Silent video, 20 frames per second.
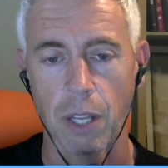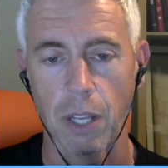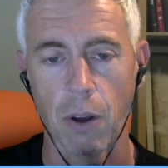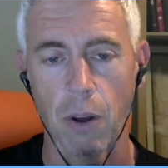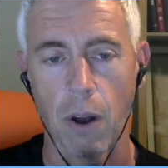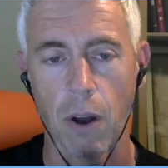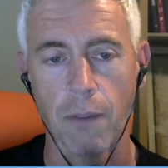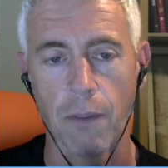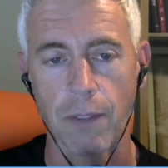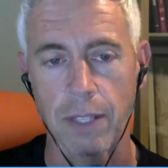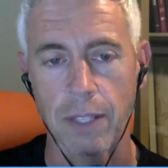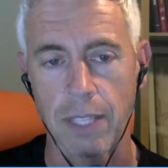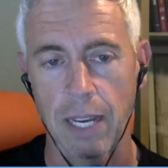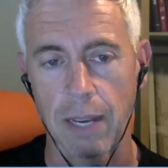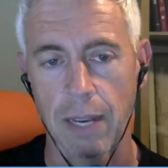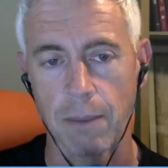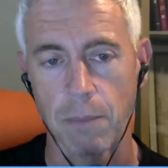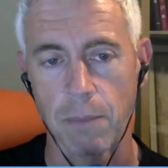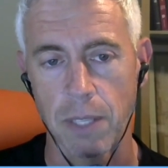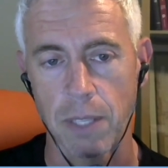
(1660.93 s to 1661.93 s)

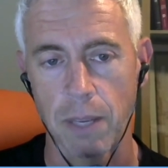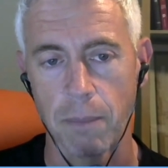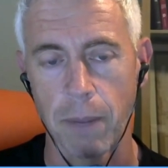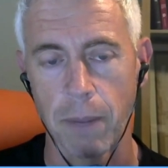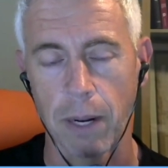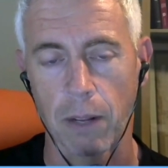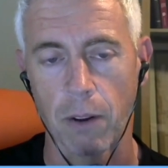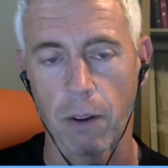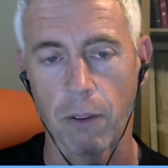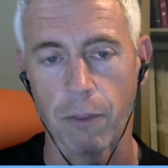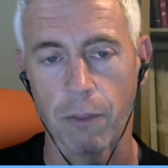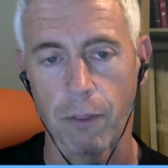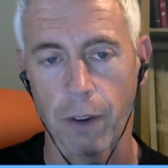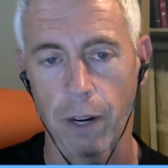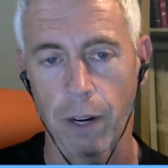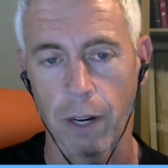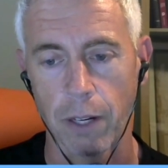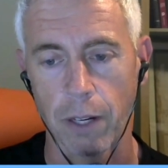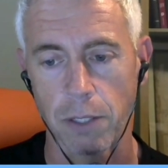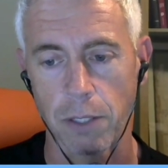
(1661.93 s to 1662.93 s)
Oftentimes in medical
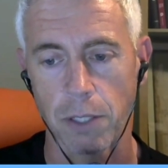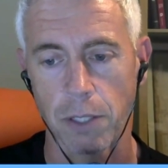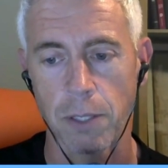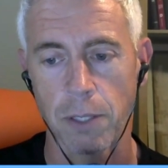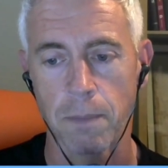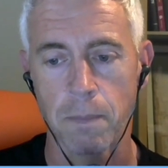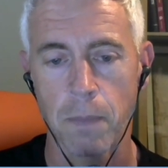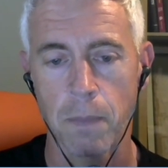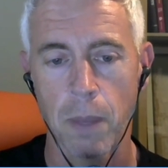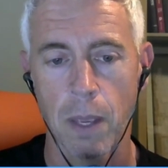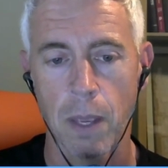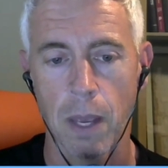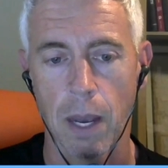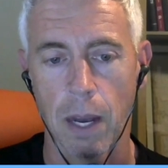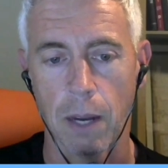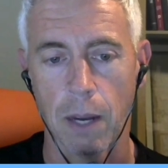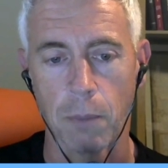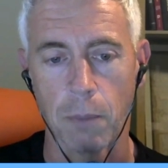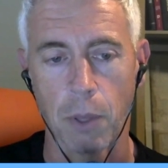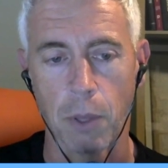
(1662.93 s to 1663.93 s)
affairs,
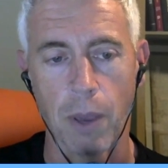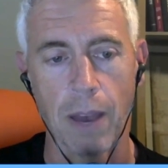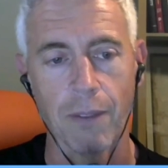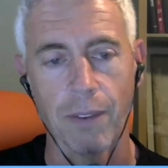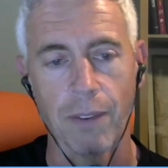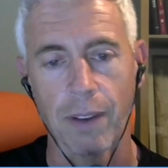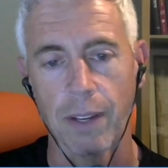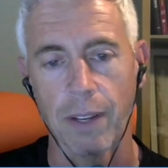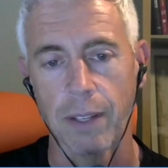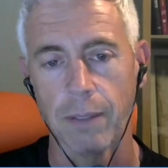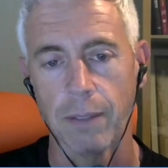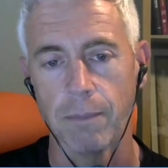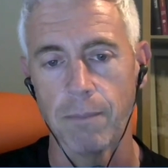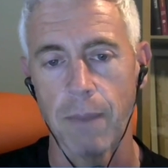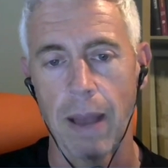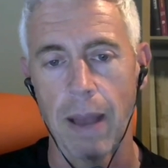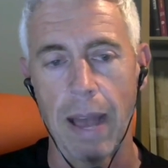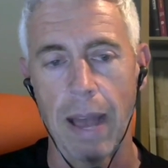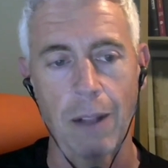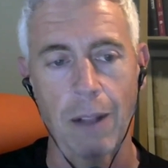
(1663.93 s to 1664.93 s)
you have a
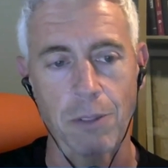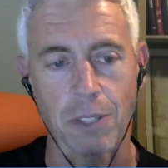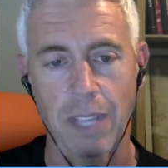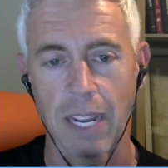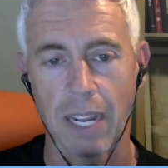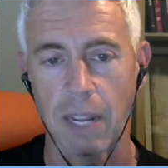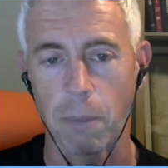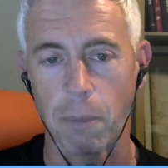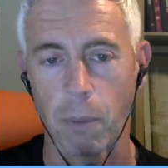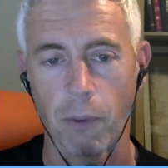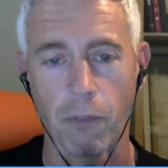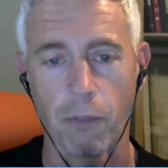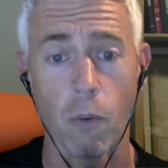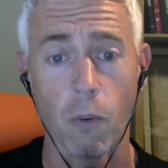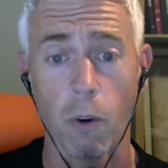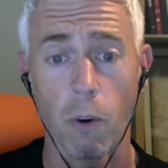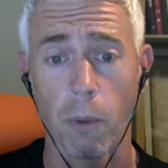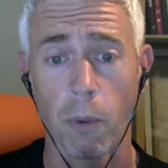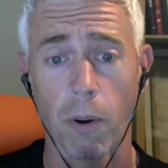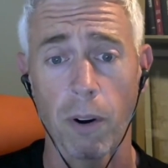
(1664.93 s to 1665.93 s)
outstanding
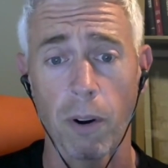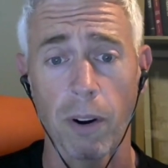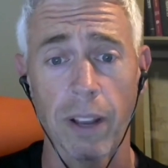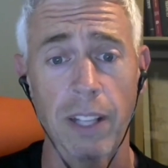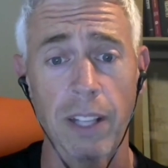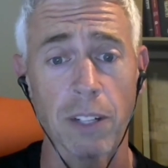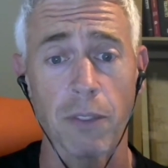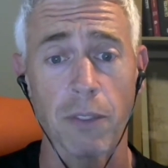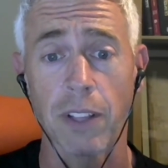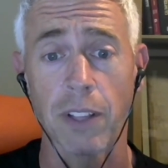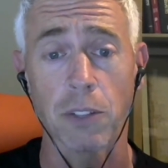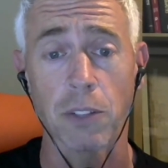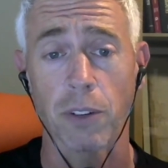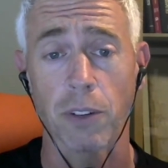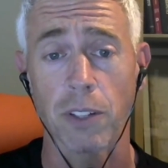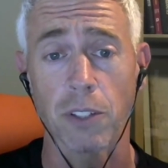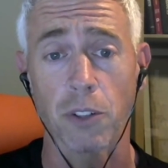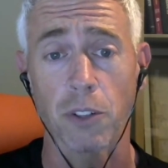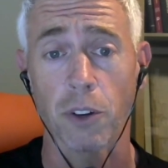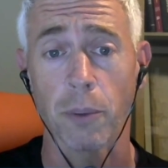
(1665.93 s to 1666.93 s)
performer, individual
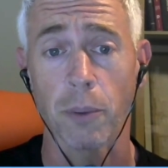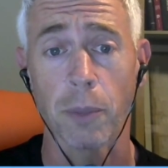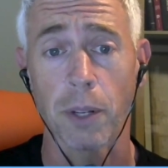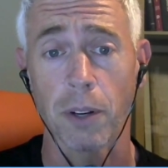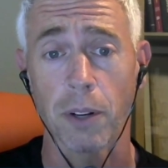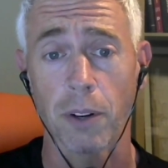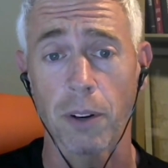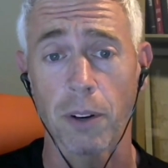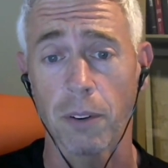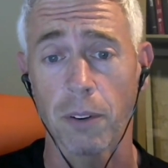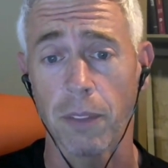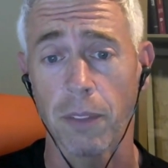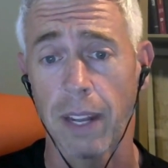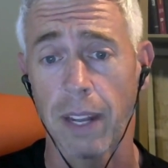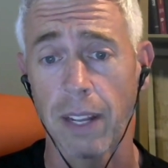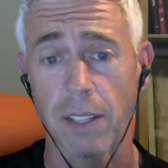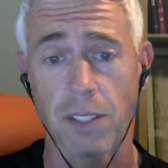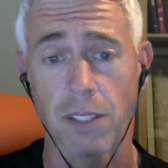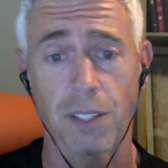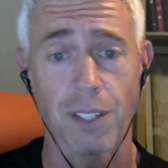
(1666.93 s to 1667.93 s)
contributor that
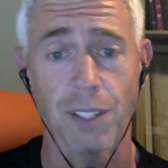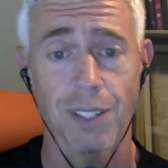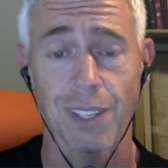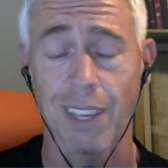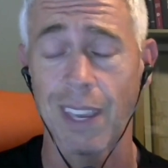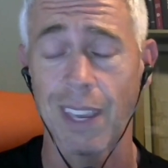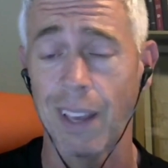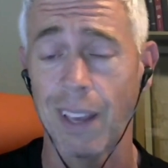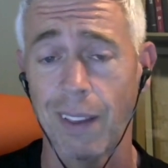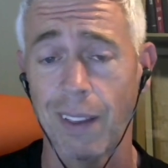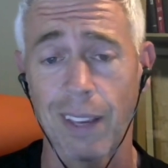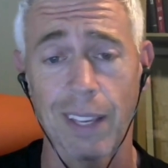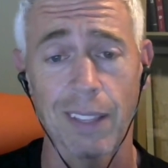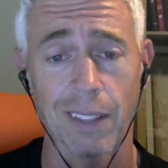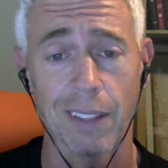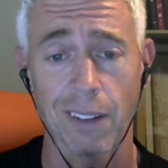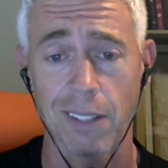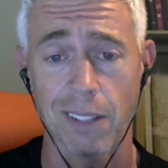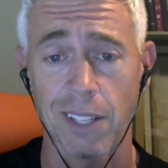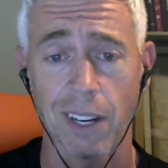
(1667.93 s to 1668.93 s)
is just killing it in
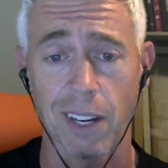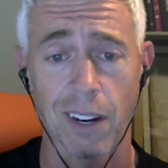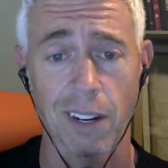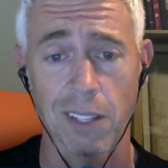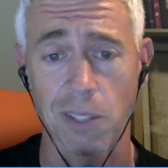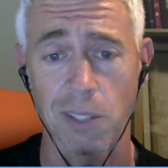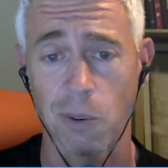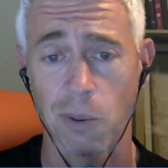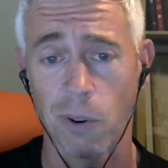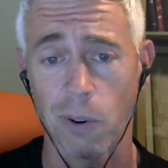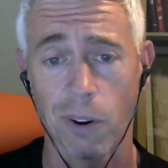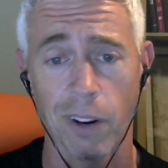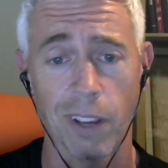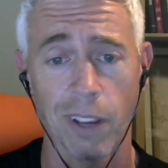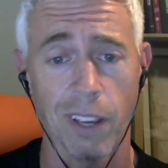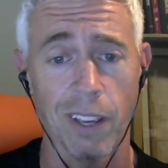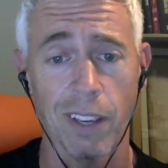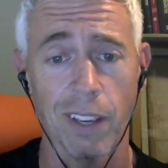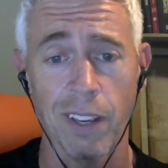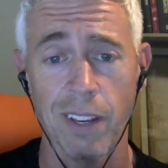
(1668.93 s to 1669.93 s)
their
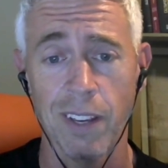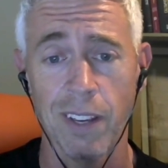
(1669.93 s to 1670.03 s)
territory,